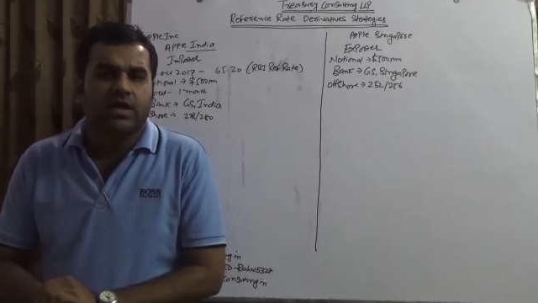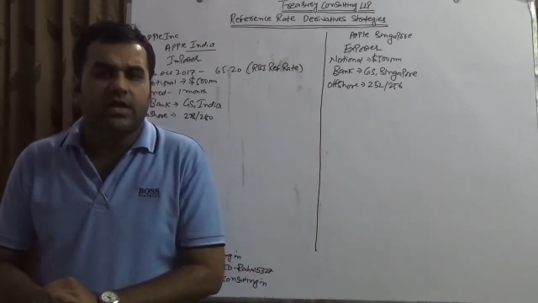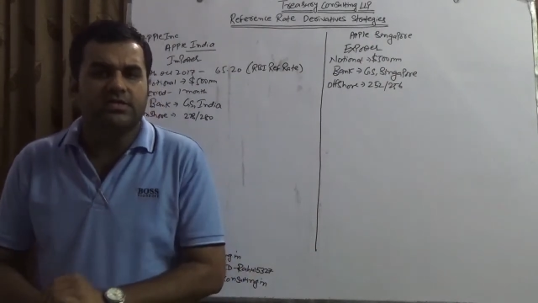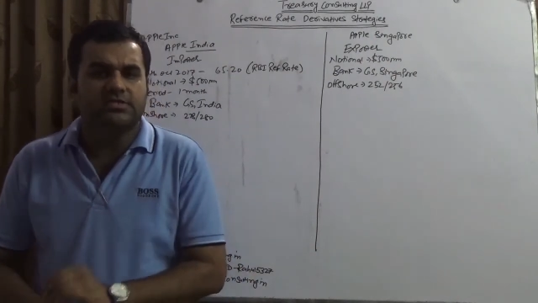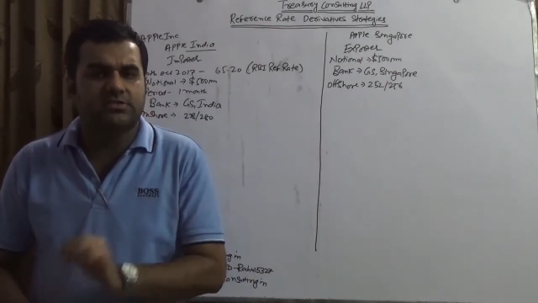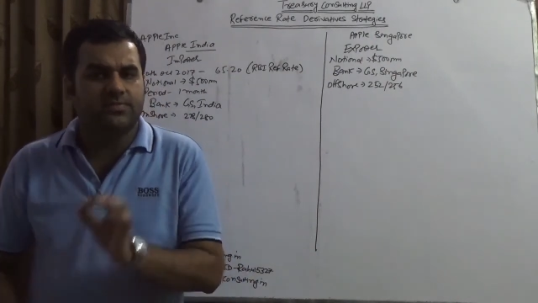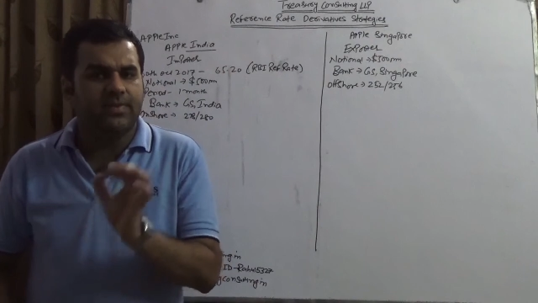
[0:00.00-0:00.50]

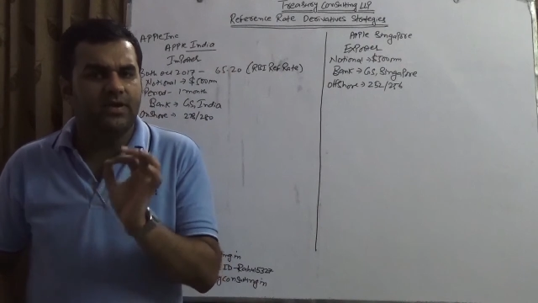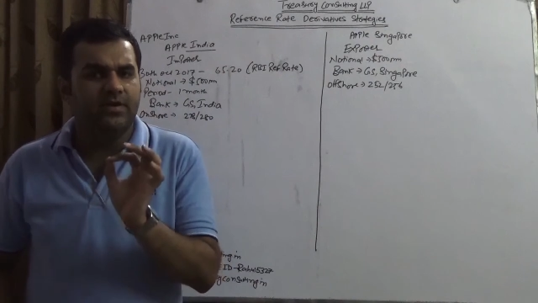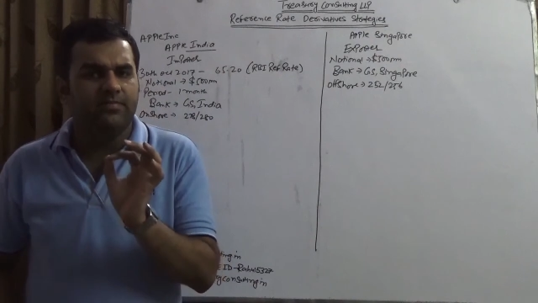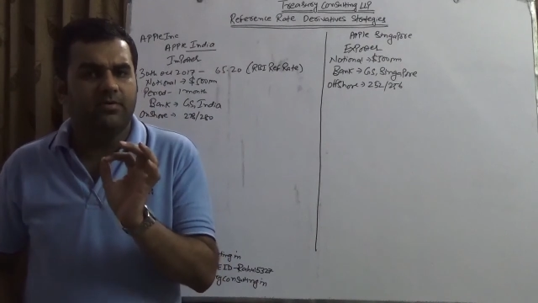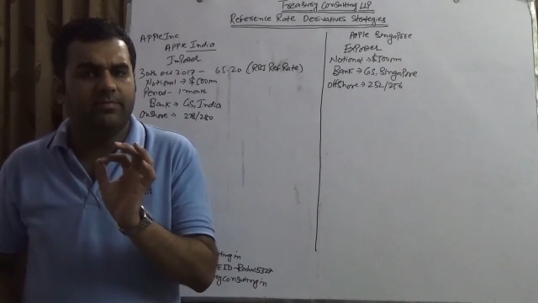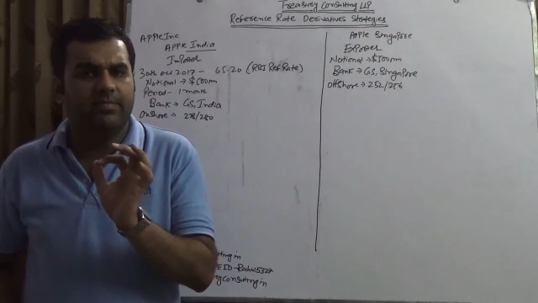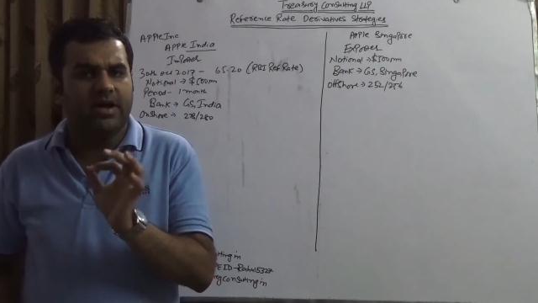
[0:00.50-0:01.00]
It's depend
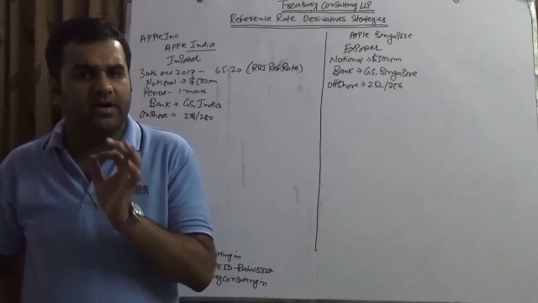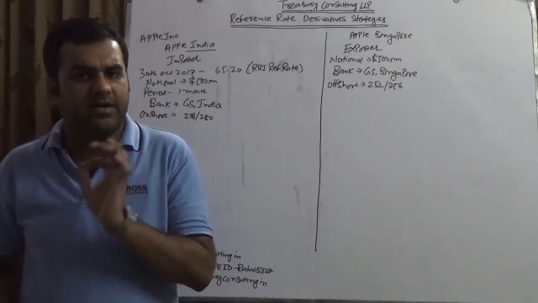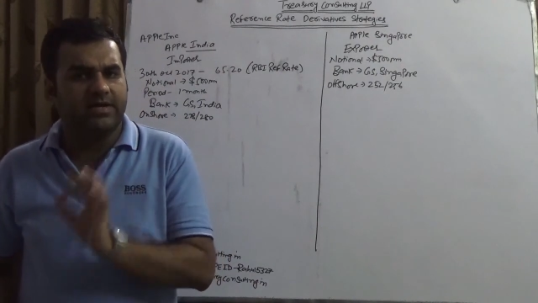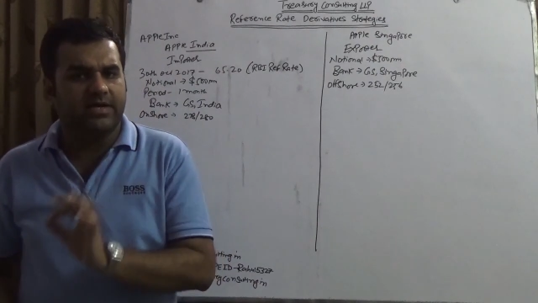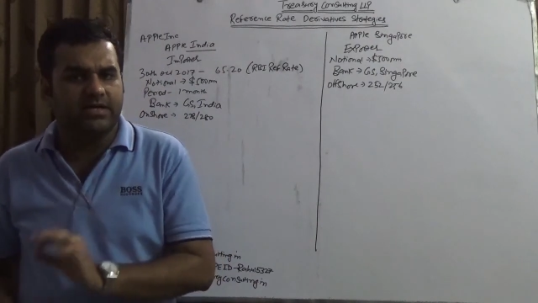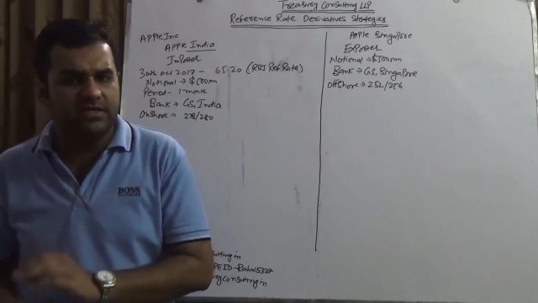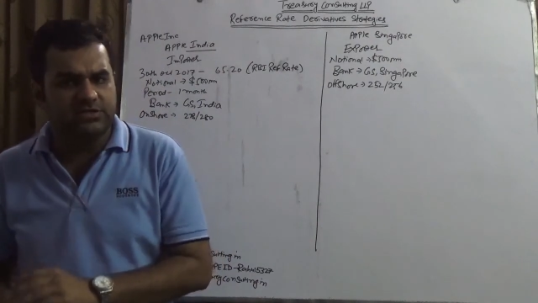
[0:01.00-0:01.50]
upon
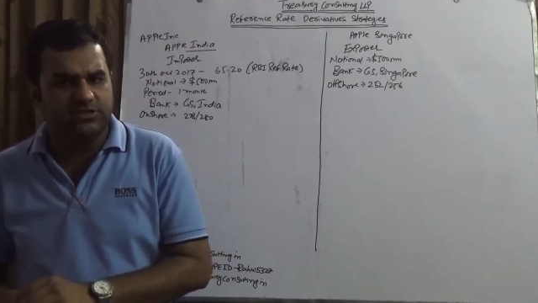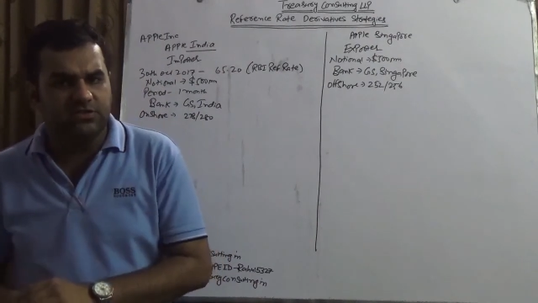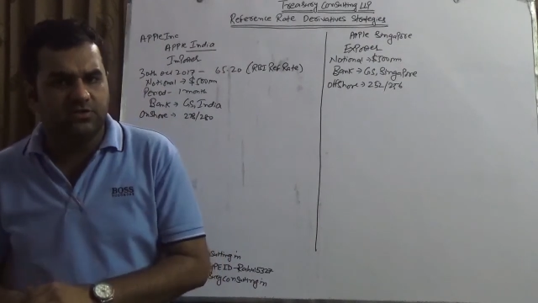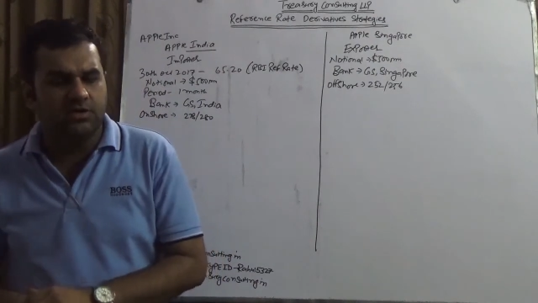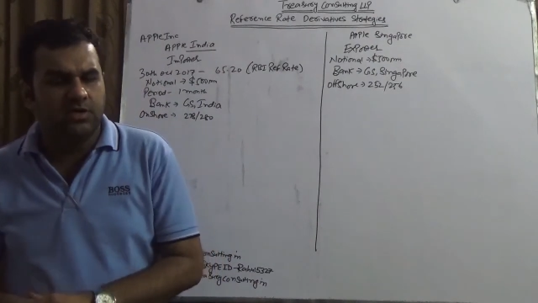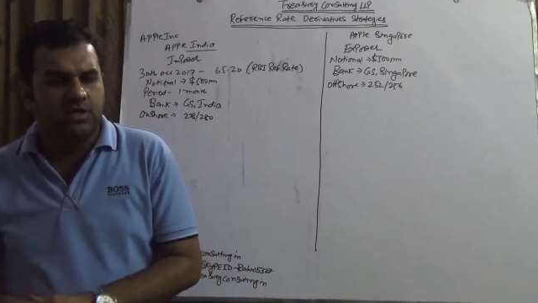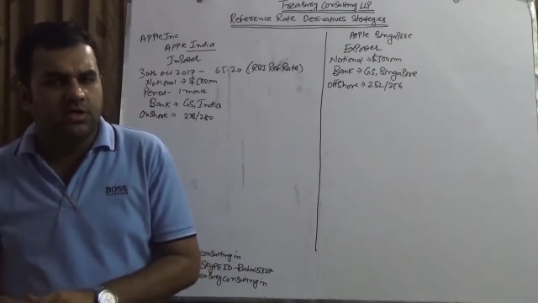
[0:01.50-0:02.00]
market
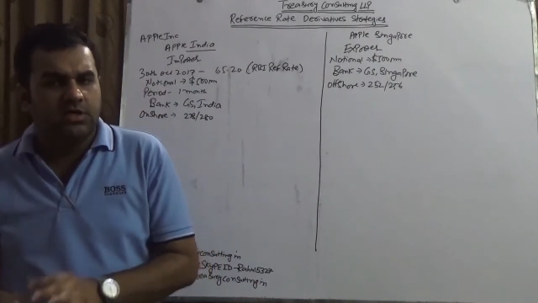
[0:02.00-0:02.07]
condition.